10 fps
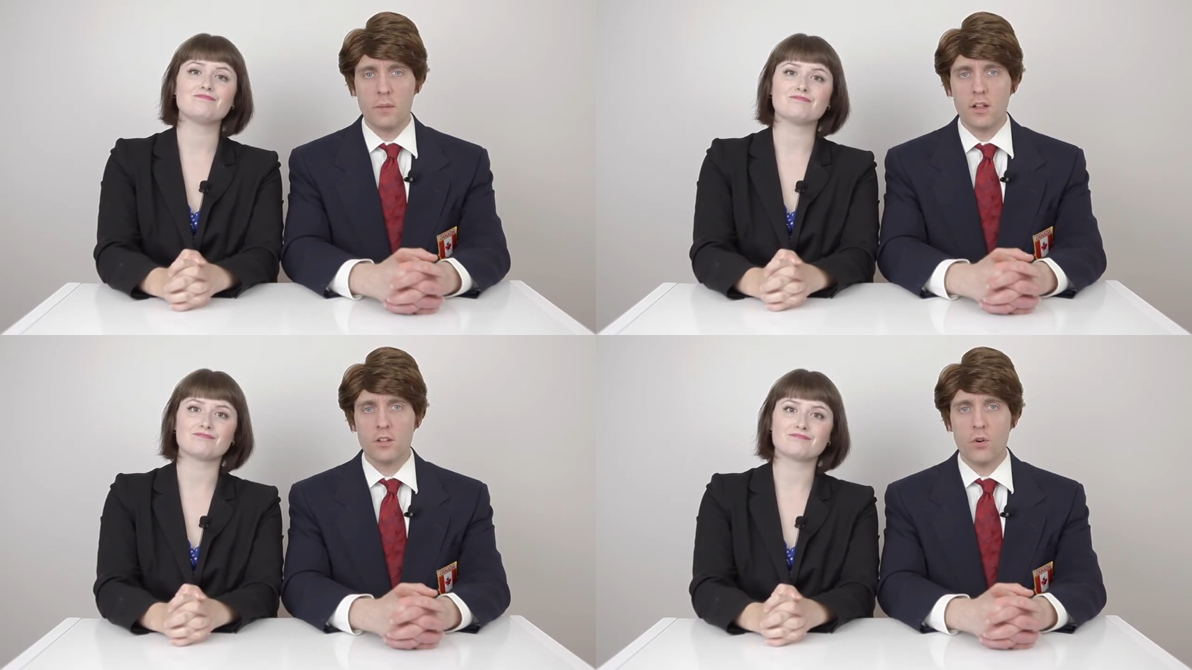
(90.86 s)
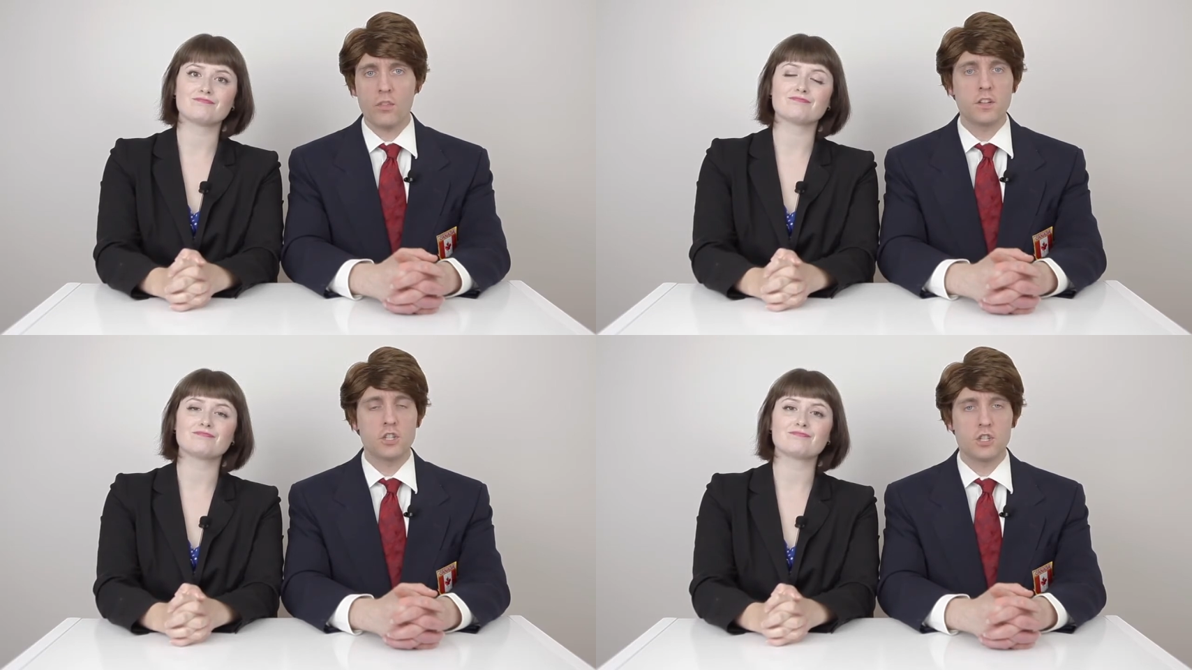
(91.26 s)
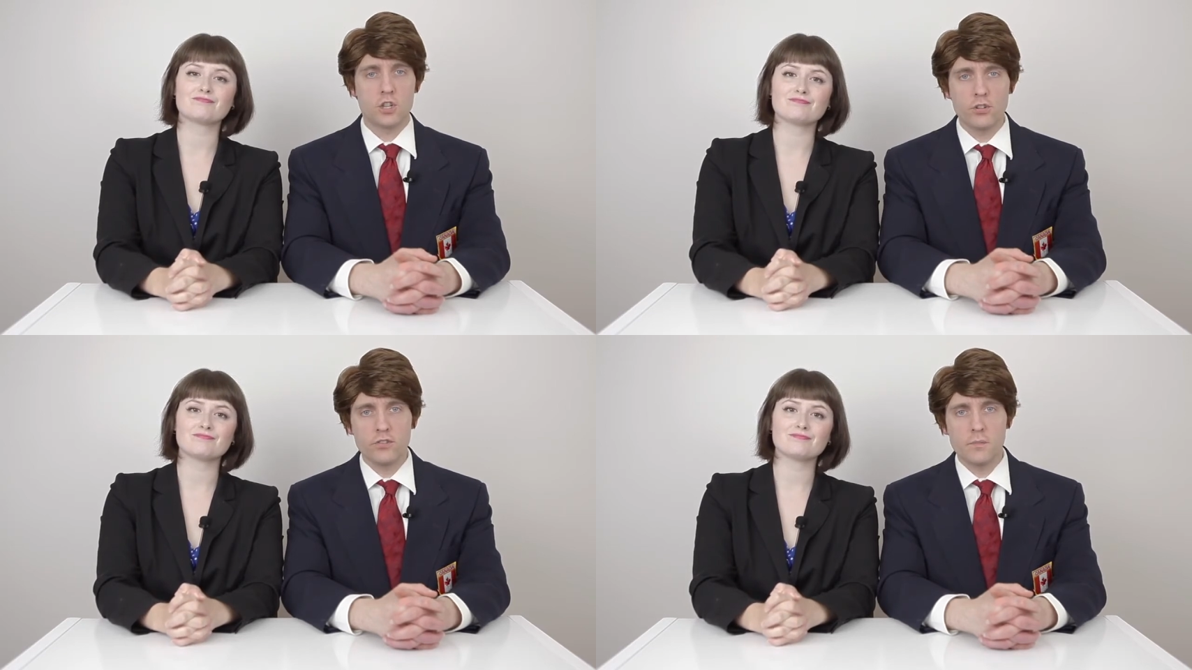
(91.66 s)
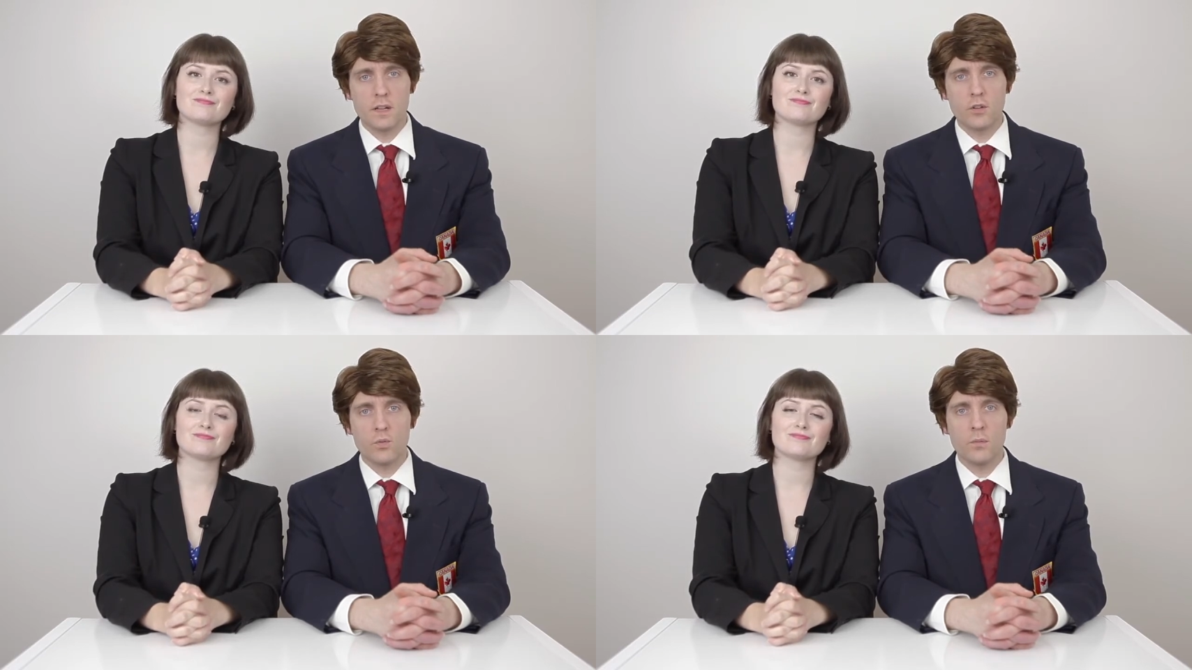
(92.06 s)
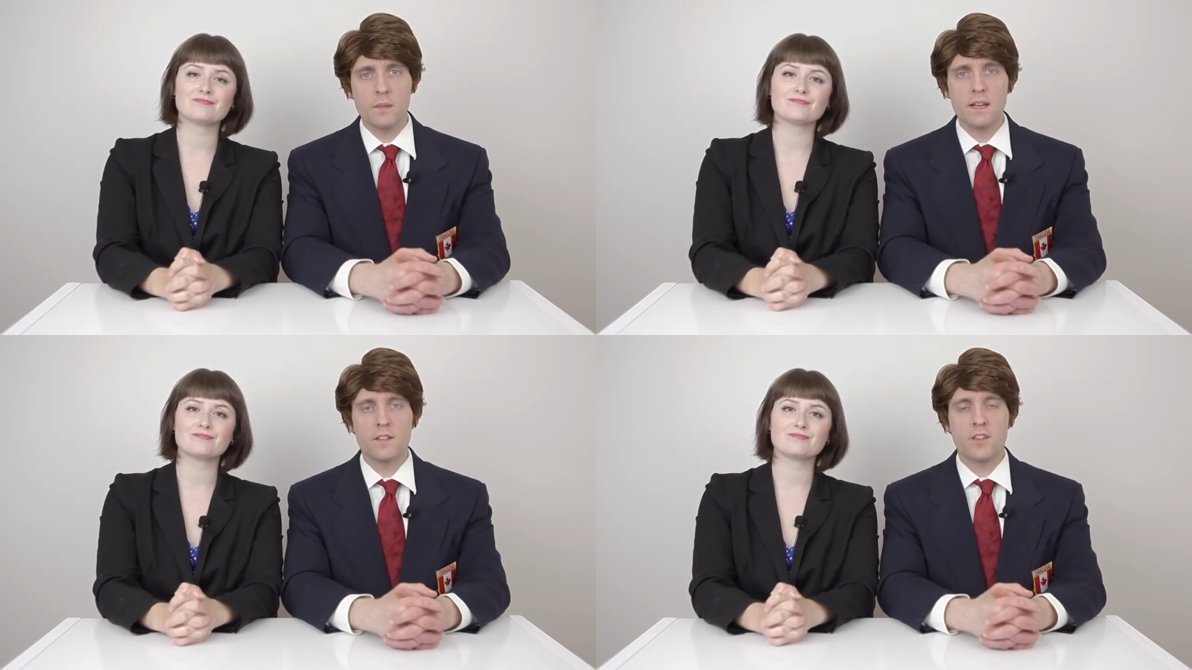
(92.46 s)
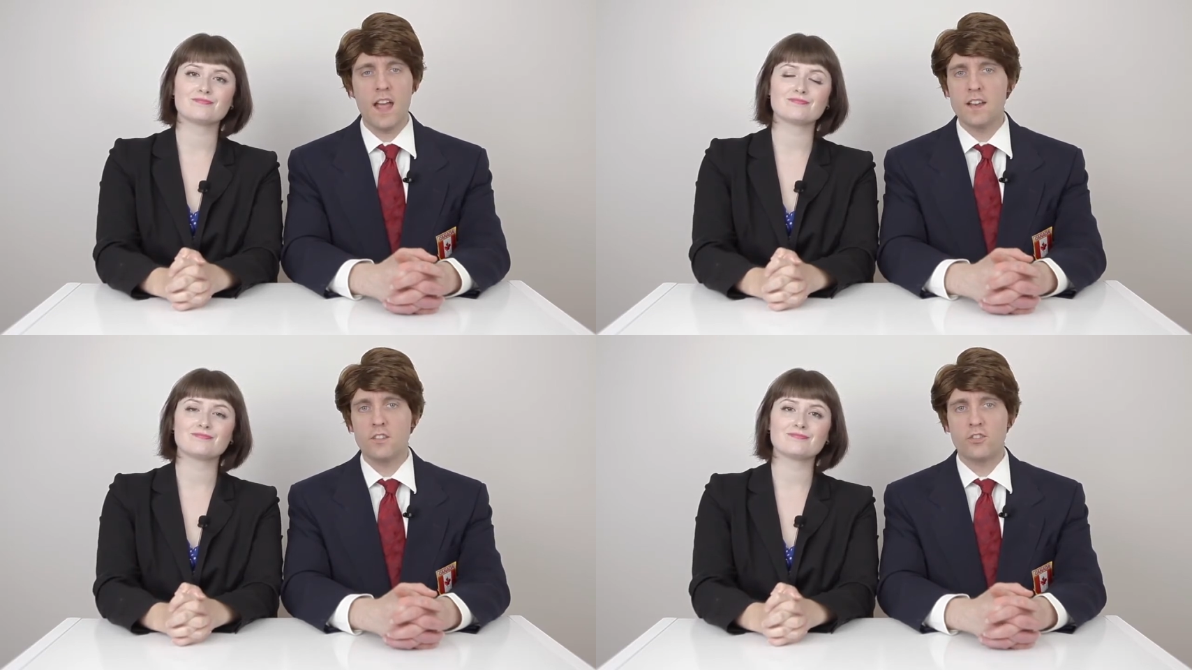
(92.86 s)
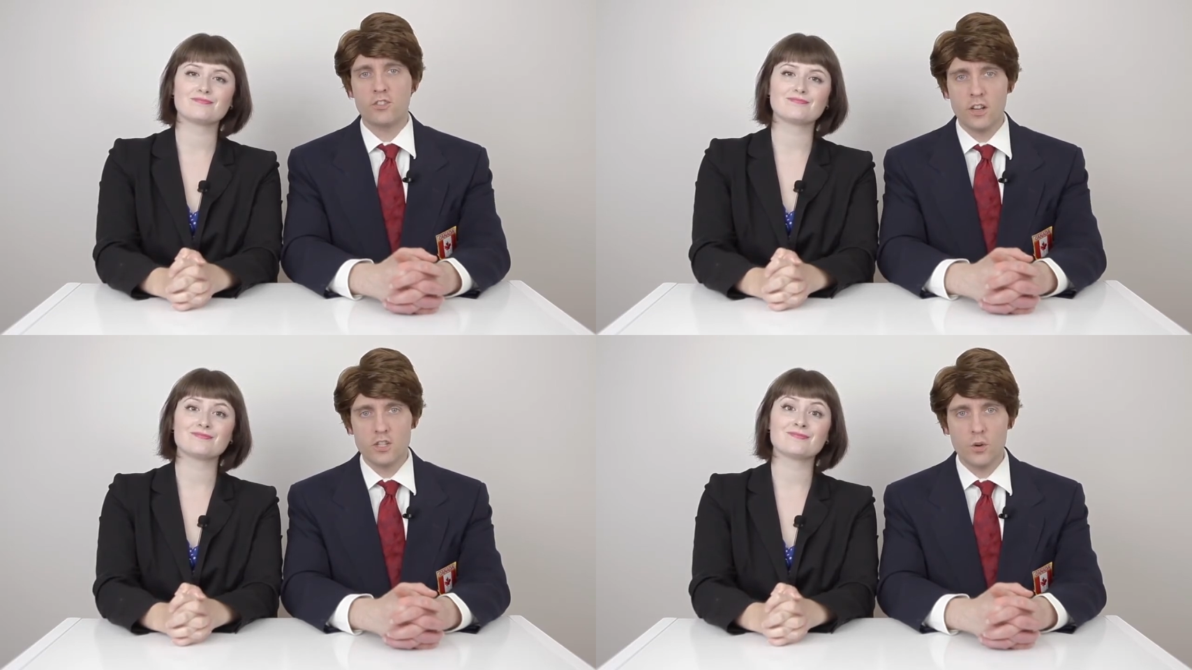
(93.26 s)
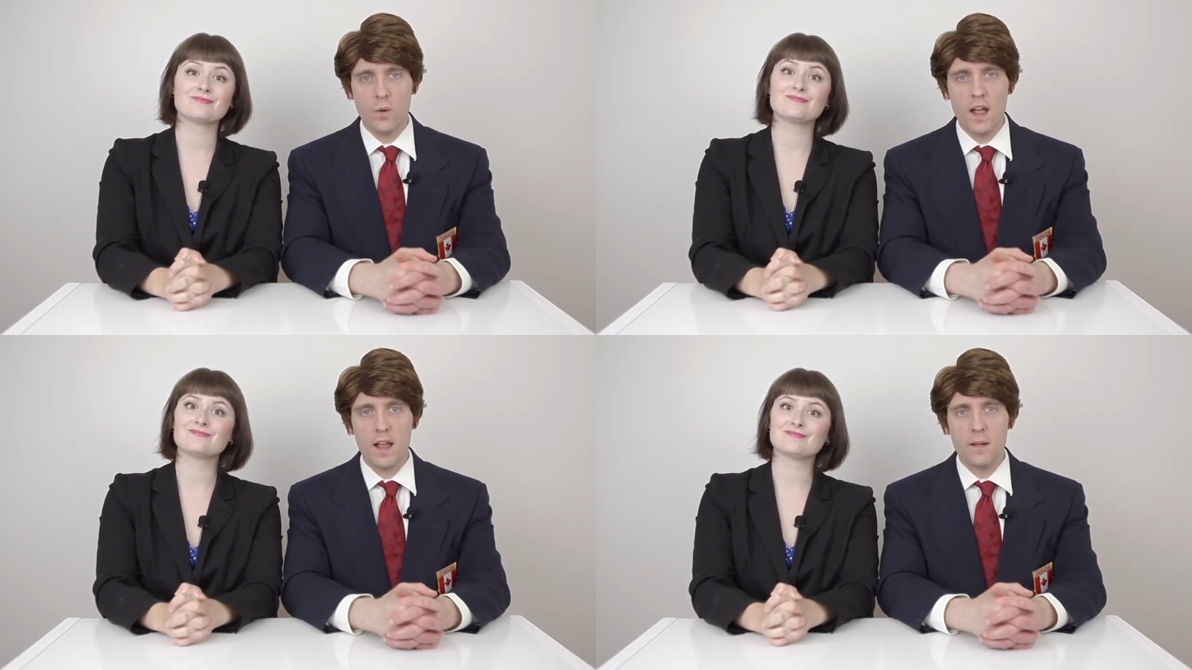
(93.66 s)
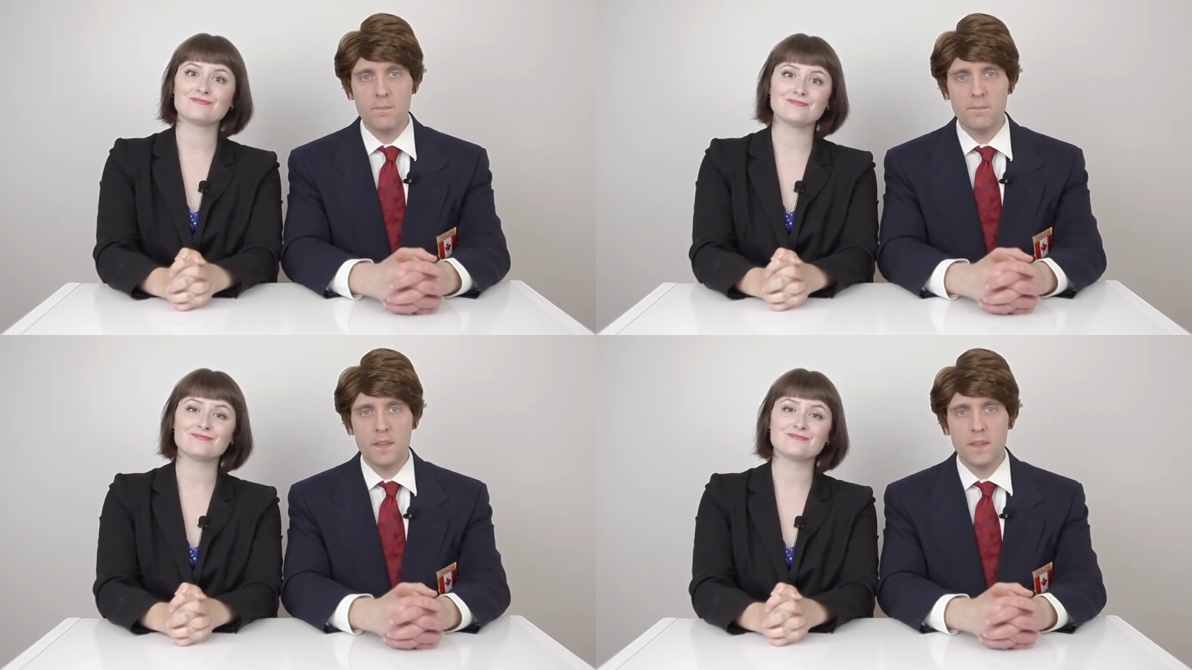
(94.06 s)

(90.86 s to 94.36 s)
Speaker 1: Milk or the Jersey Milk will meet its end in such a way.